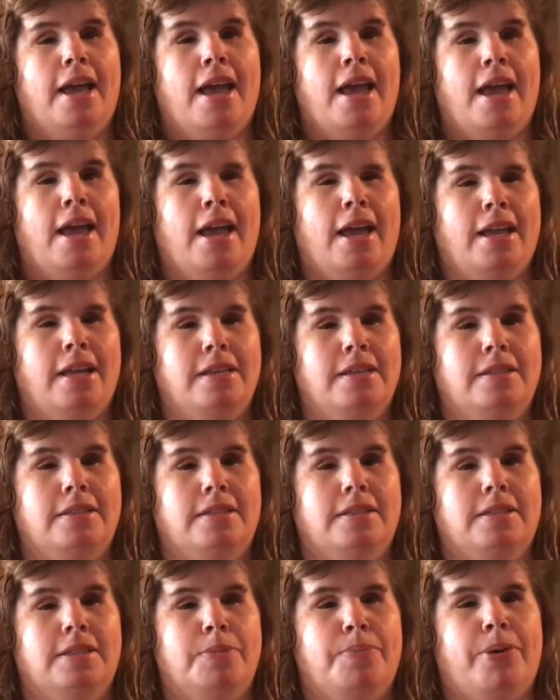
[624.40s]
And
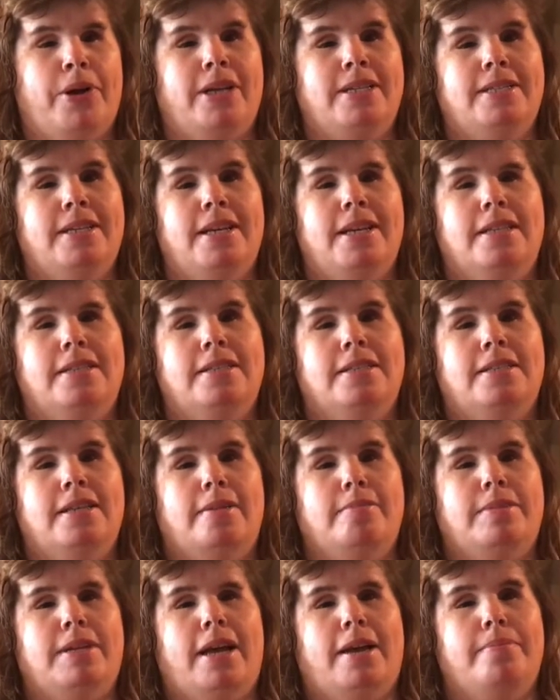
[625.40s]
depressing at the
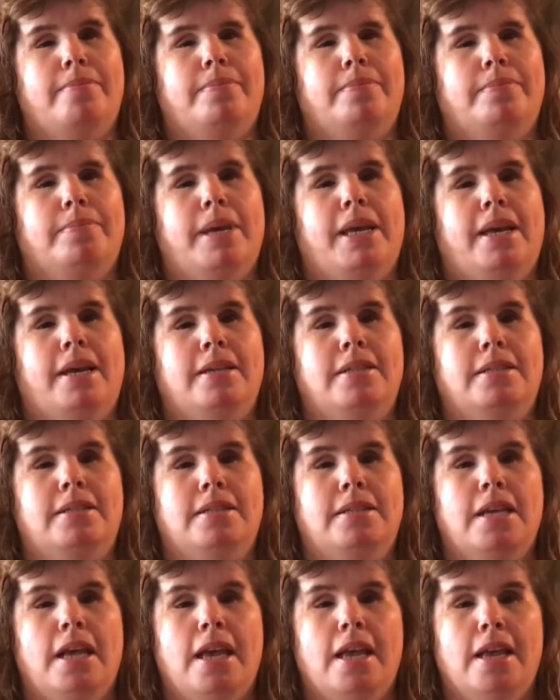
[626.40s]
same time.
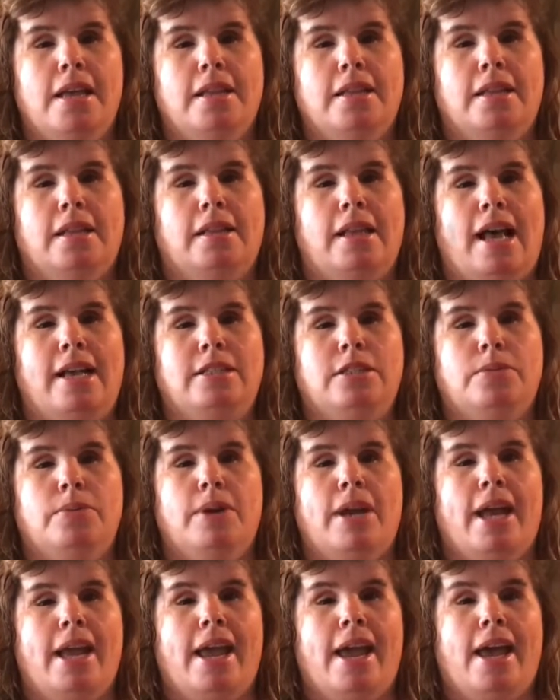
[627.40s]
Because the last
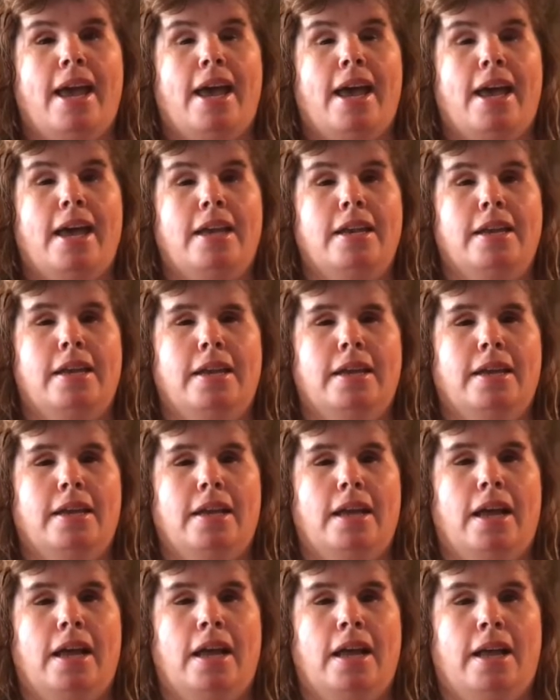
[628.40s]
one I had,
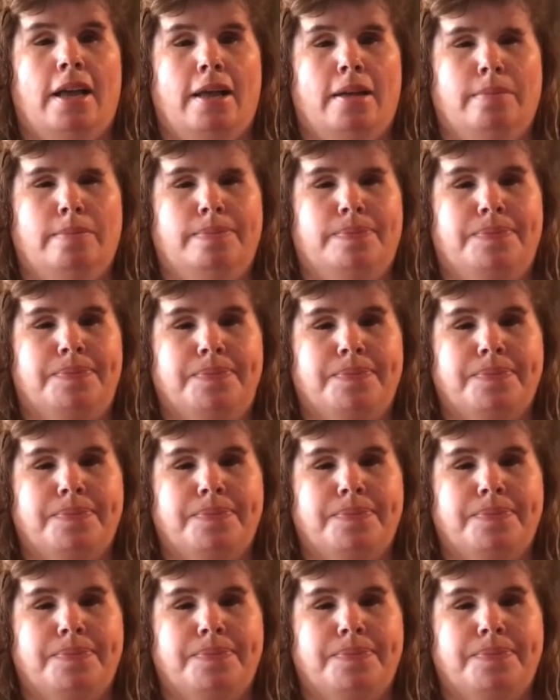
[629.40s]
I